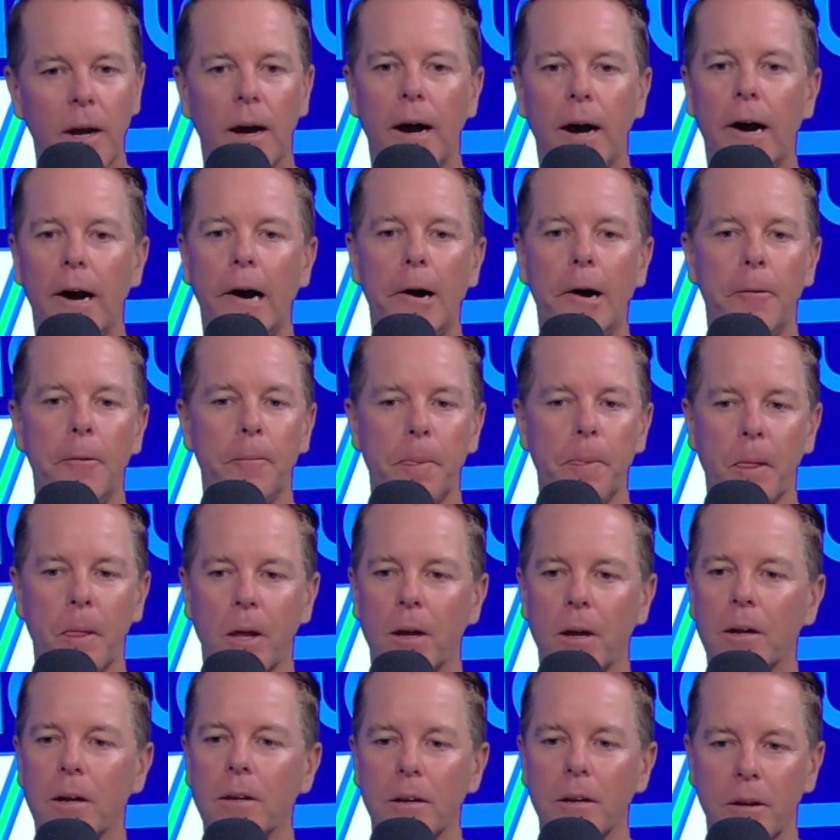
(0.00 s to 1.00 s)

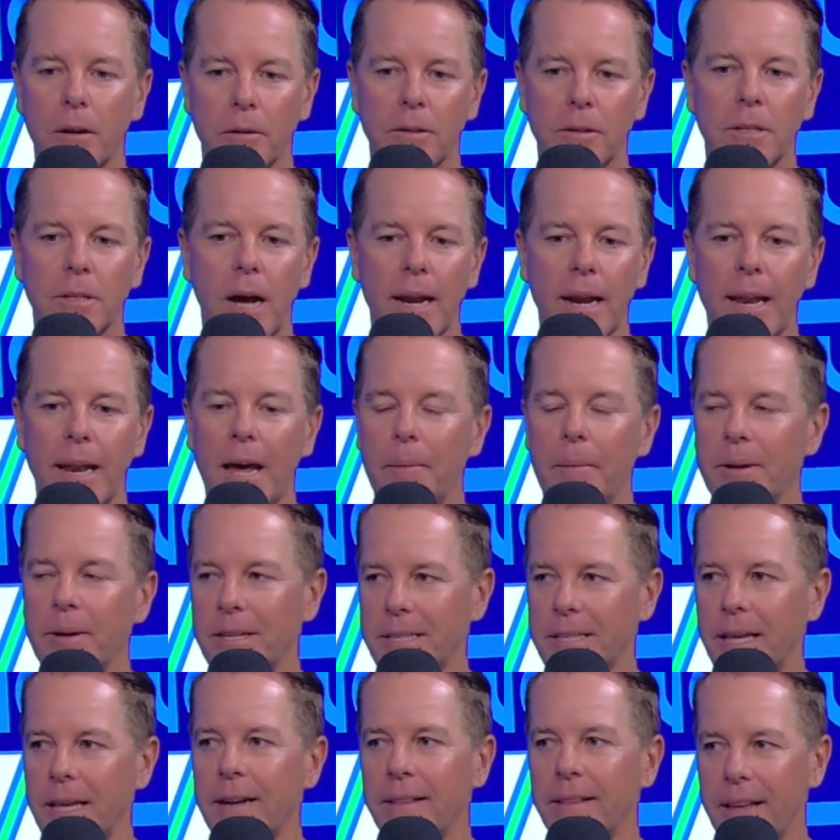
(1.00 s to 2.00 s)

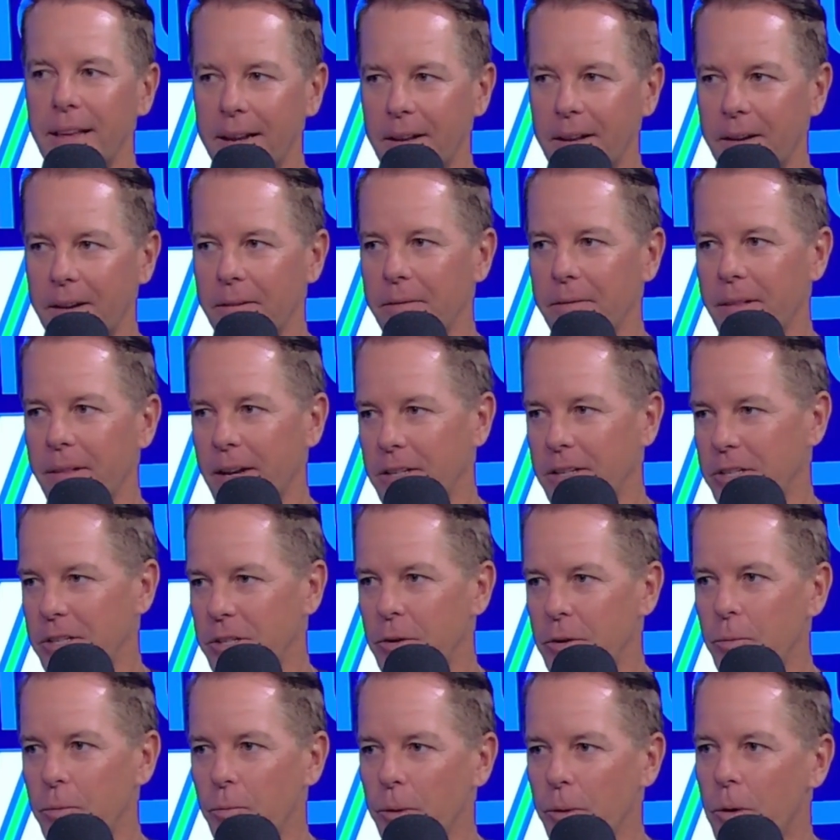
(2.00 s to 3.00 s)
dynamics that
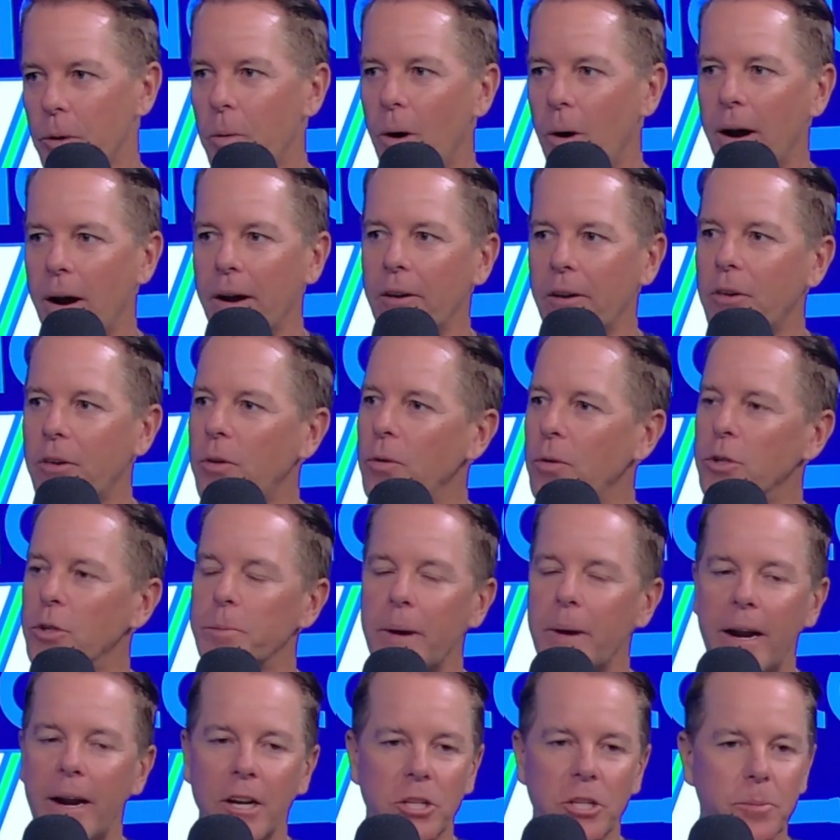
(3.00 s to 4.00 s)
just require huge
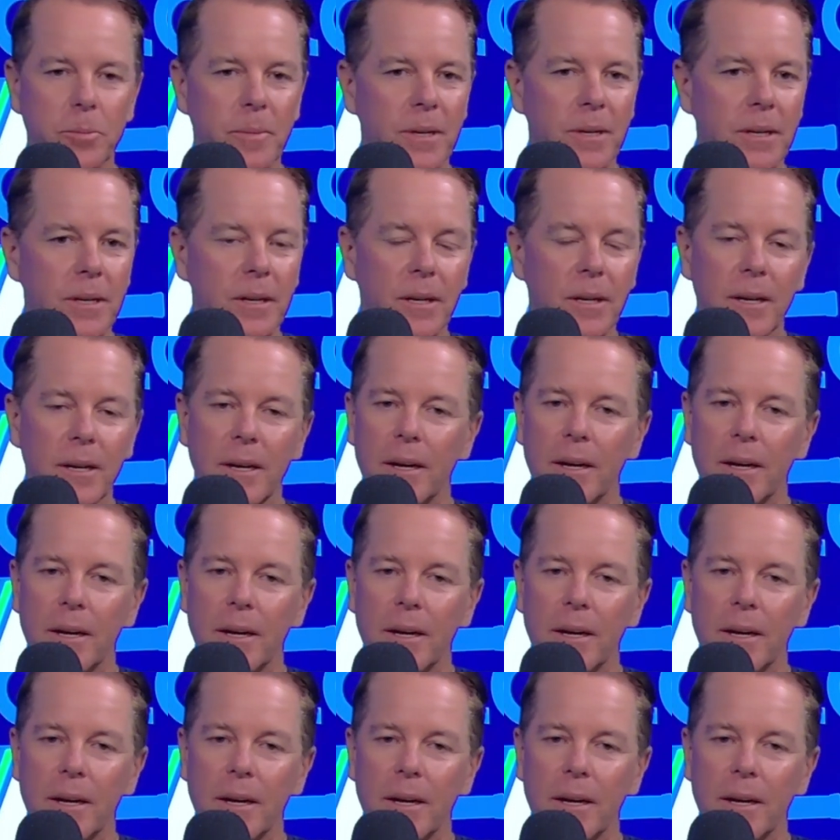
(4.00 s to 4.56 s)
management.